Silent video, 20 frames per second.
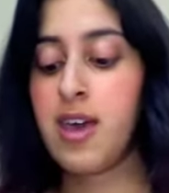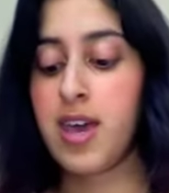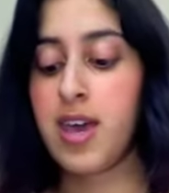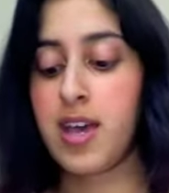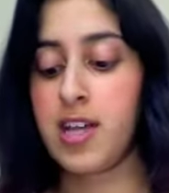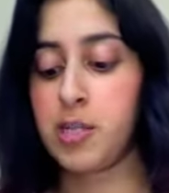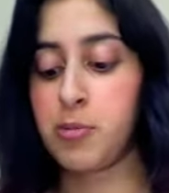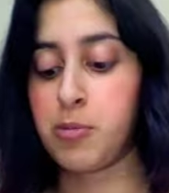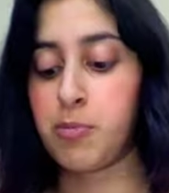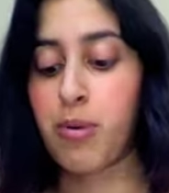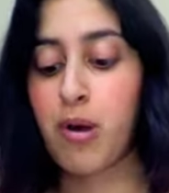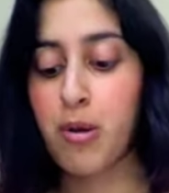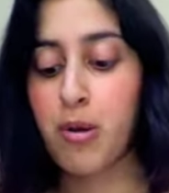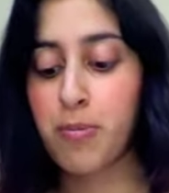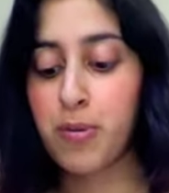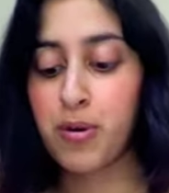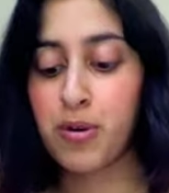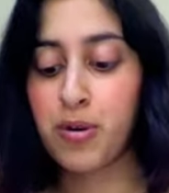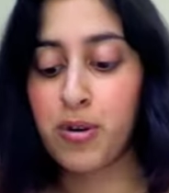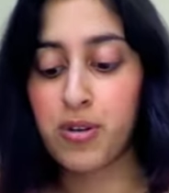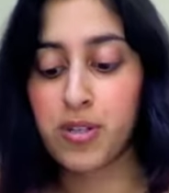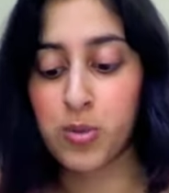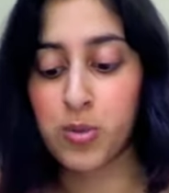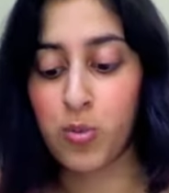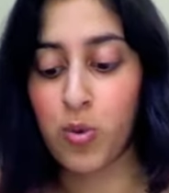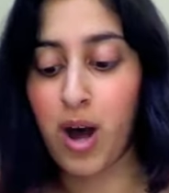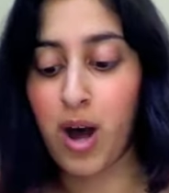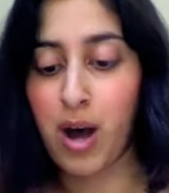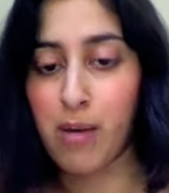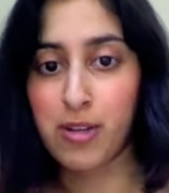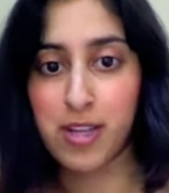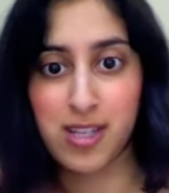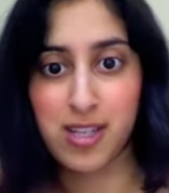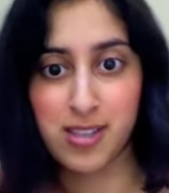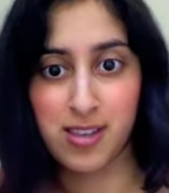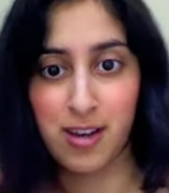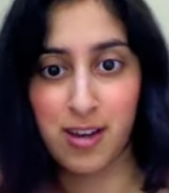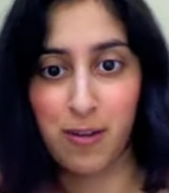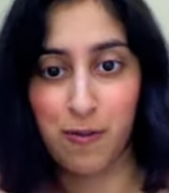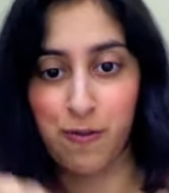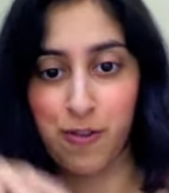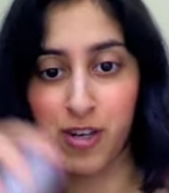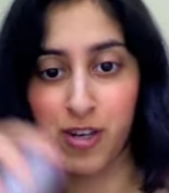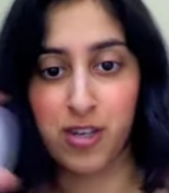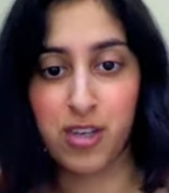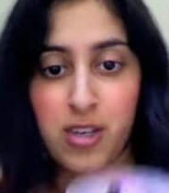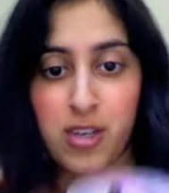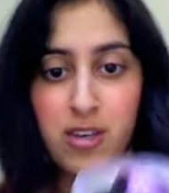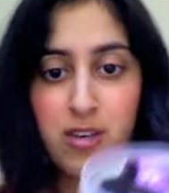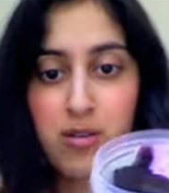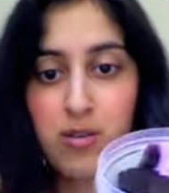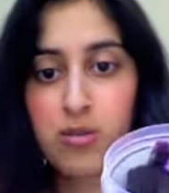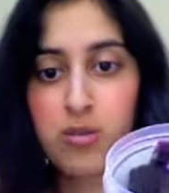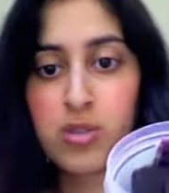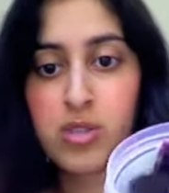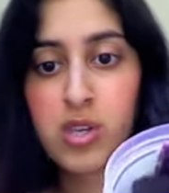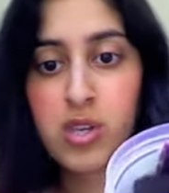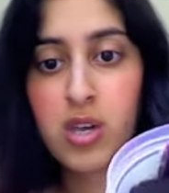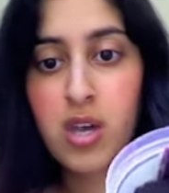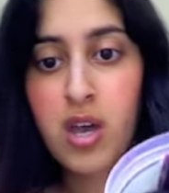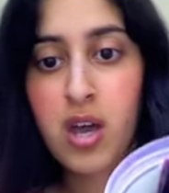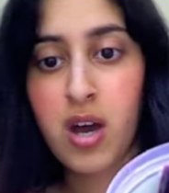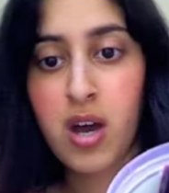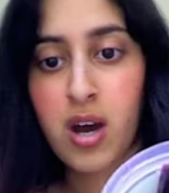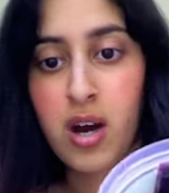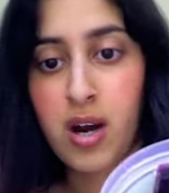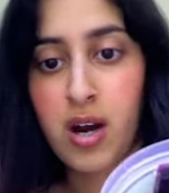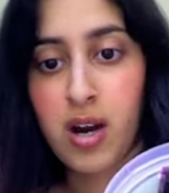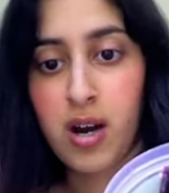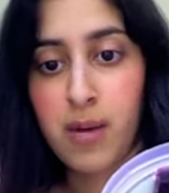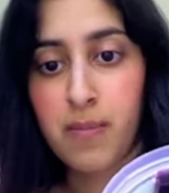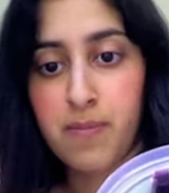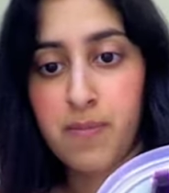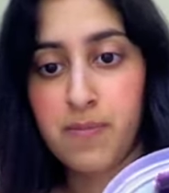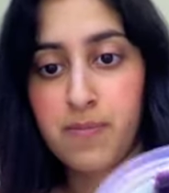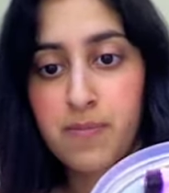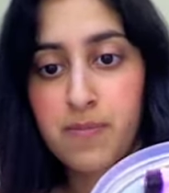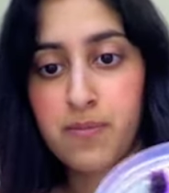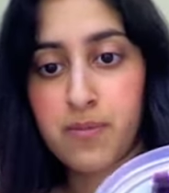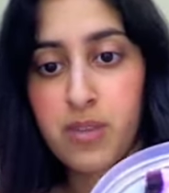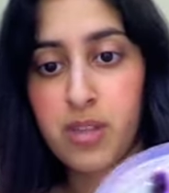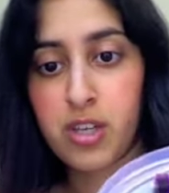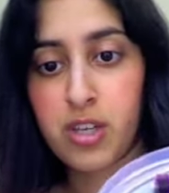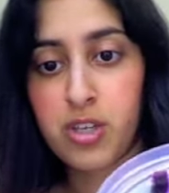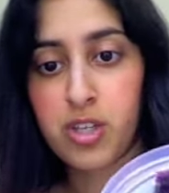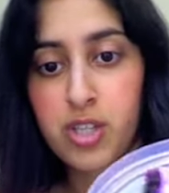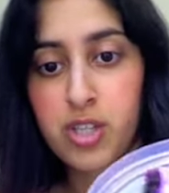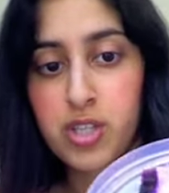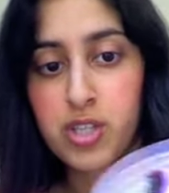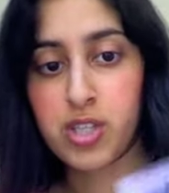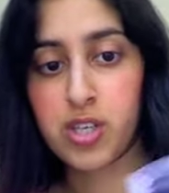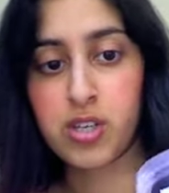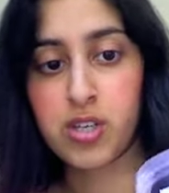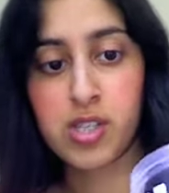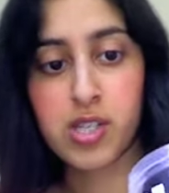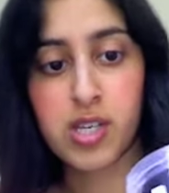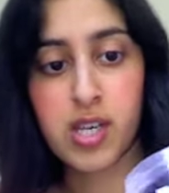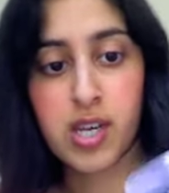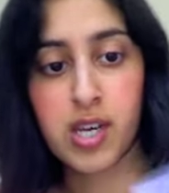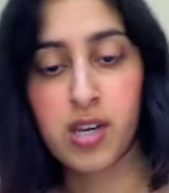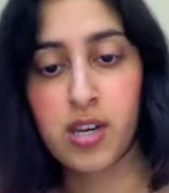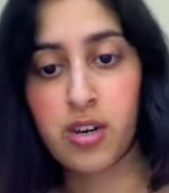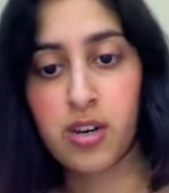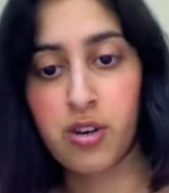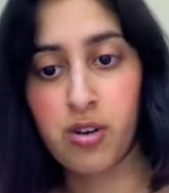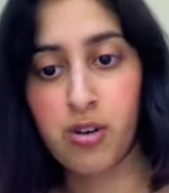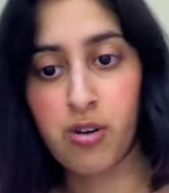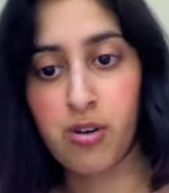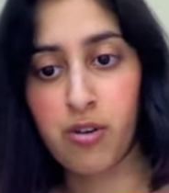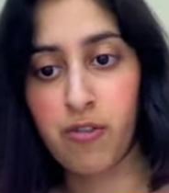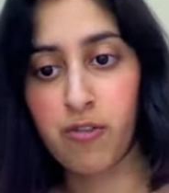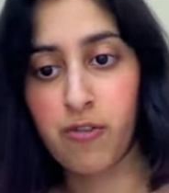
It's purple, it's wobbly, it's a lot of fun to use. You stick it in your